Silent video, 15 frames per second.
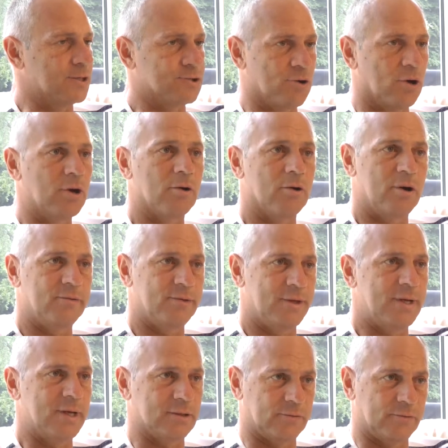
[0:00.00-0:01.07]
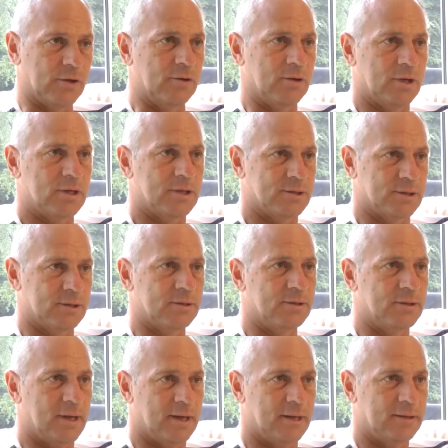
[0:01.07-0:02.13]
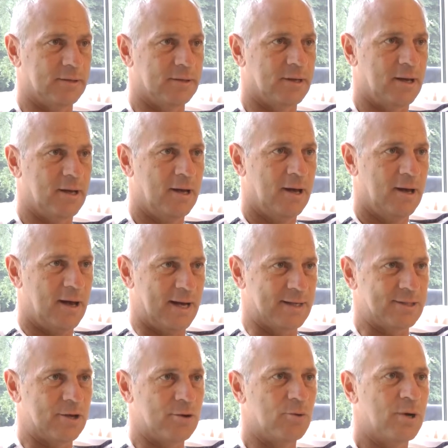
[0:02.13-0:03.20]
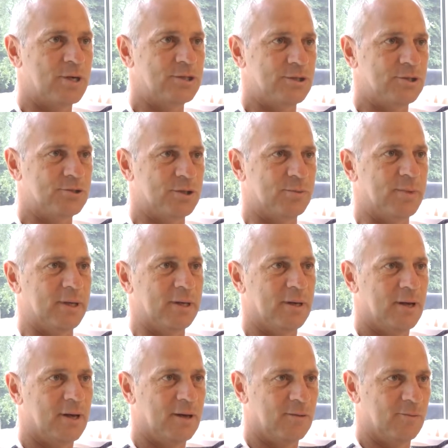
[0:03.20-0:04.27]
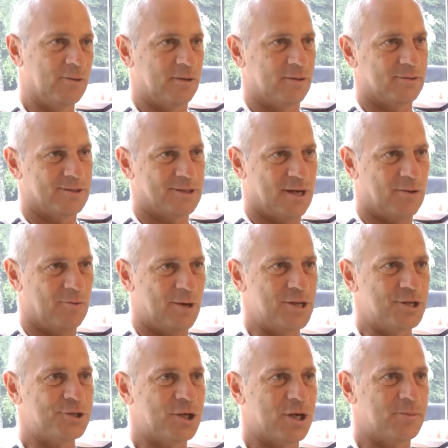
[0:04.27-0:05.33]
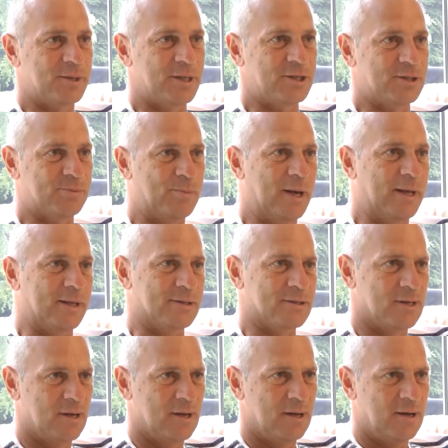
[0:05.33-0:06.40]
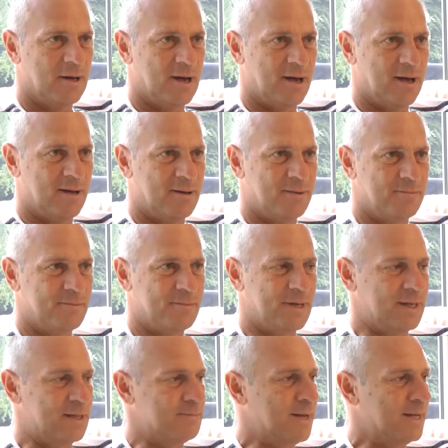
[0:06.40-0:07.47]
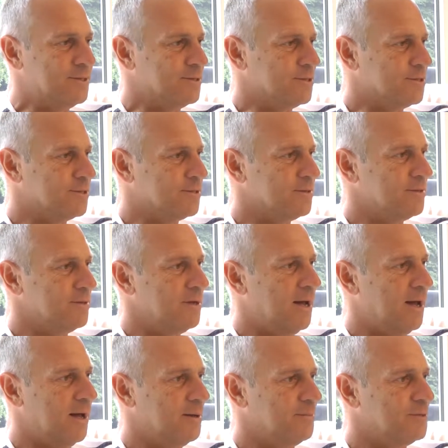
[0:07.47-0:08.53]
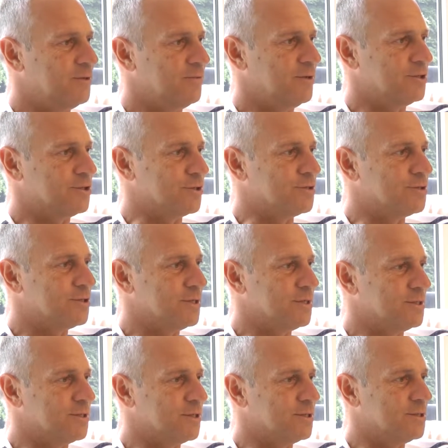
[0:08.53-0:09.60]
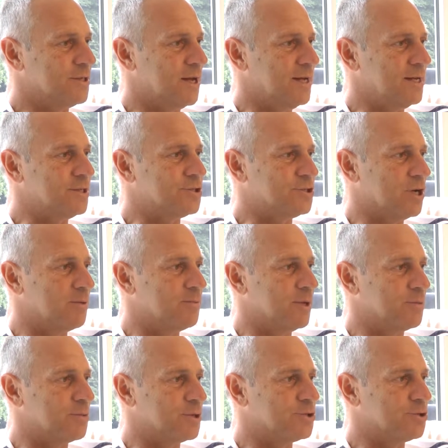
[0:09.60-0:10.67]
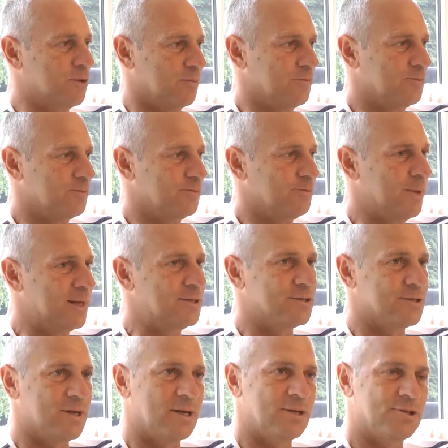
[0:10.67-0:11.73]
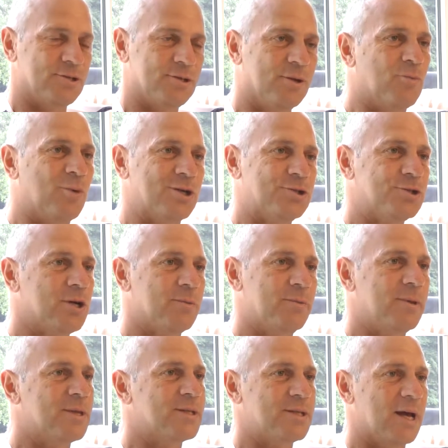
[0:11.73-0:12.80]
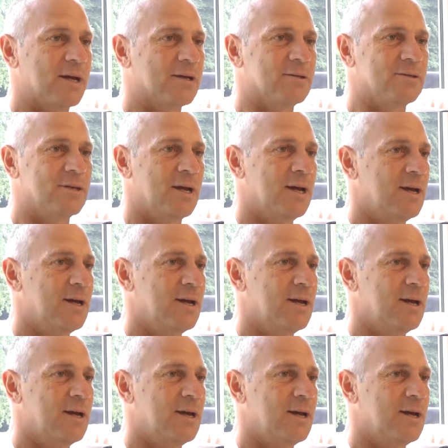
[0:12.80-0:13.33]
stronger over the next few years, and as they always used to be. But when the Germany split in the men's divisions, is that East Germany were the top men's nation and West Germany the second.